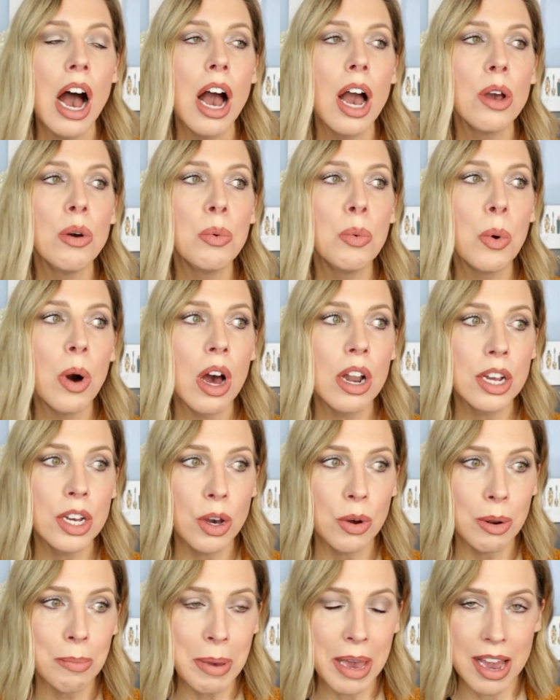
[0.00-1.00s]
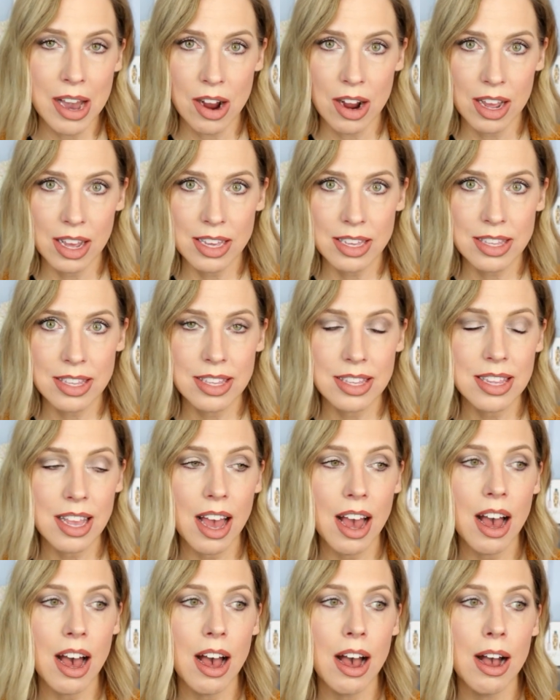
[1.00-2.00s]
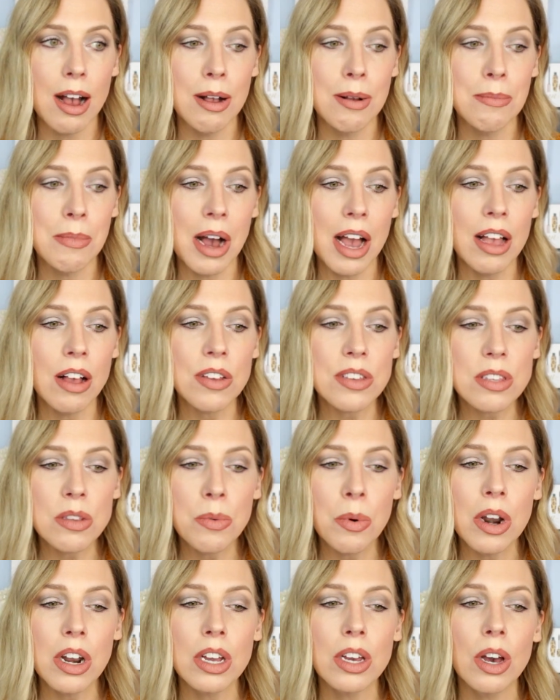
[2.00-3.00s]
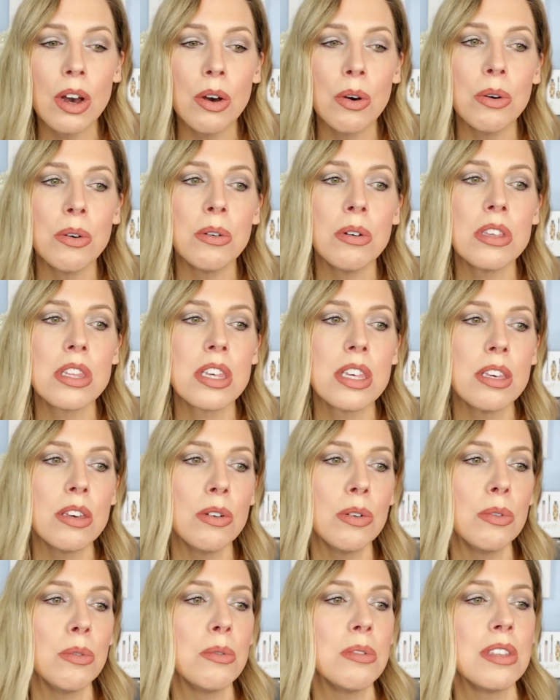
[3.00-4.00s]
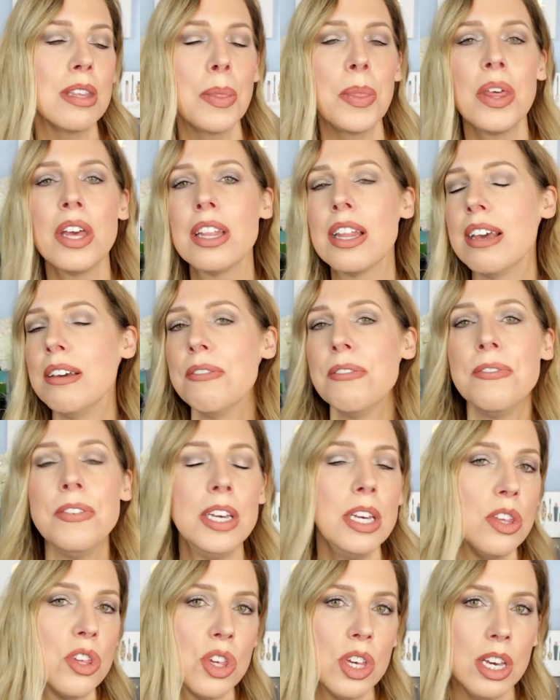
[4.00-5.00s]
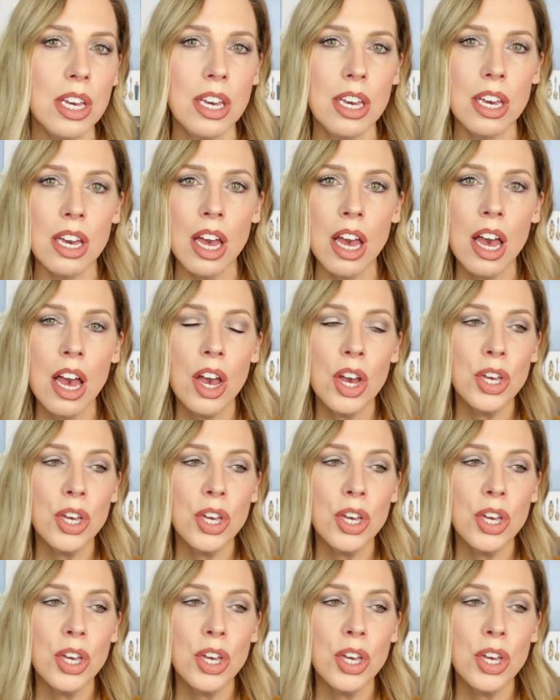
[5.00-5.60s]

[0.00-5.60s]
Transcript: I want to go to Paris. Um, I also want to go to something like Fiji.